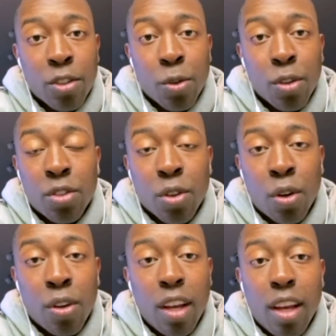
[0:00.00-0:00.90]
So
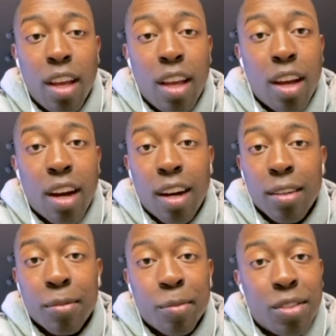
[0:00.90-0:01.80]
uh,
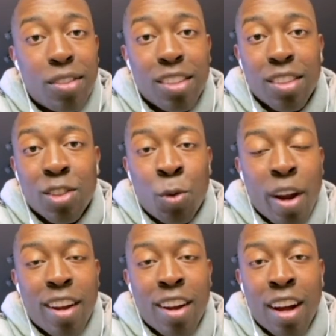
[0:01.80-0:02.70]
it's, it's, it's great
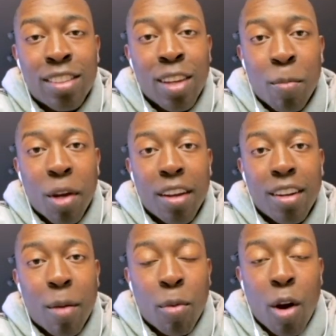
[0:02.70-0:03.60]
content, man. I
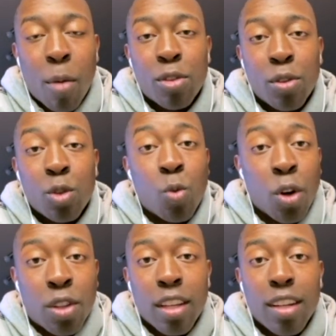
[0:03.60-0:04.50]
promise you, it's worth it.